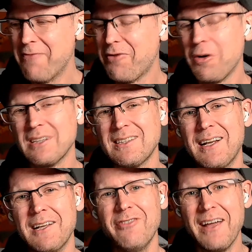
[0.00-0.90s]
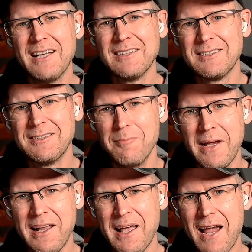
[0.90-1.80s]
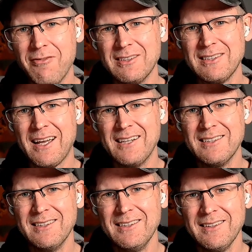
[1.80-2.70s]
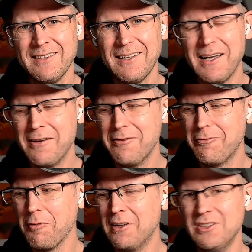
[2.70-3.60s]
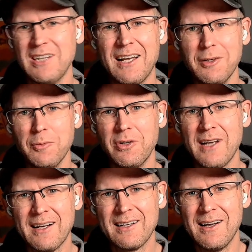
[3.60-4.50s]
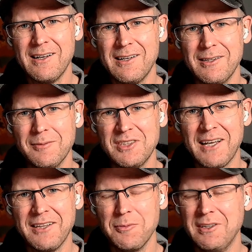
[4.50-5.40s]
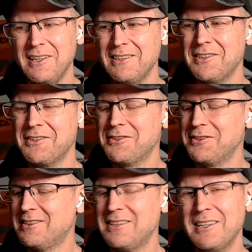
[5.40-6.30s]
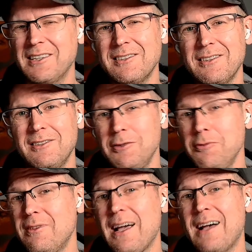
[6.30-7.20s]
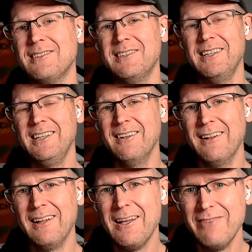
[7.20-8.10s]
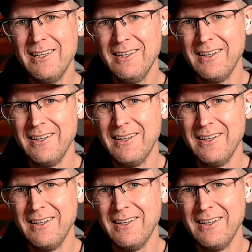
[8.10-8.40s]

focused on advanced meta advertising. I've run jonloomer.com, Jon Loomer Digital since 2011.